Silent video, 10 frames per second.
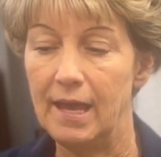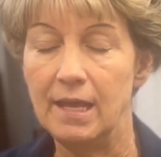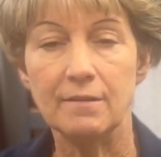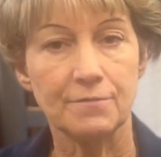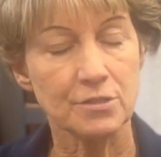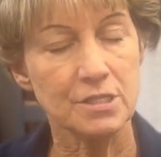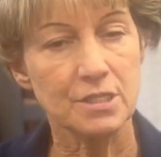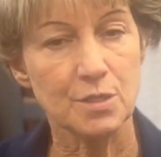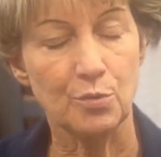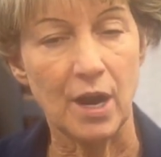and at first
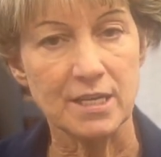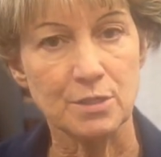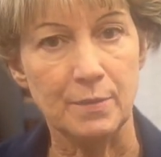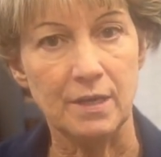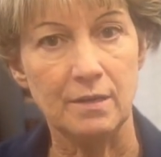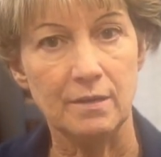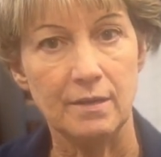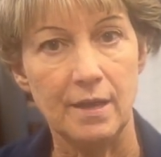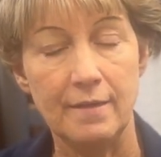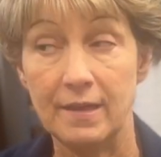it surprised me
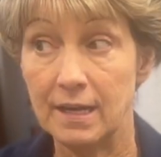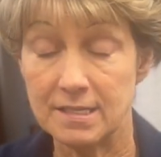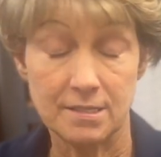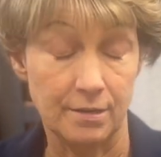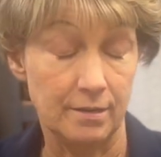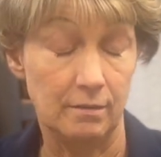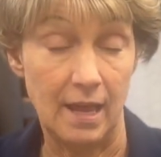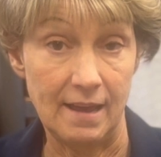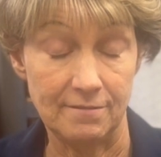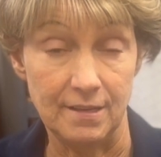and then i started
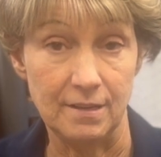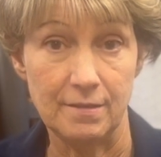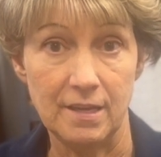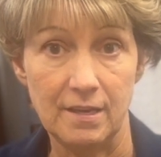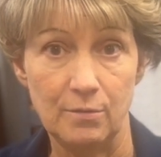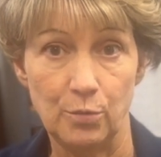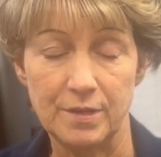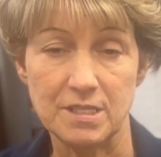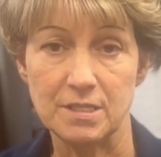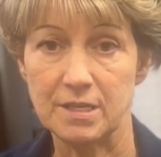laughing thinking well
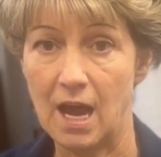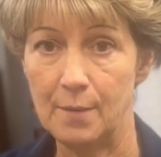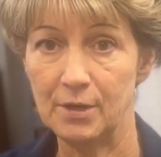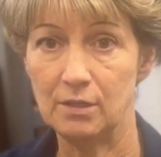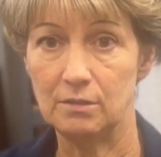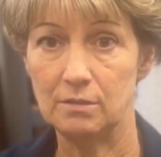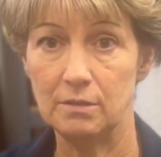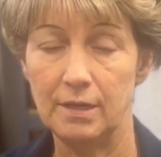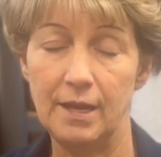this is comical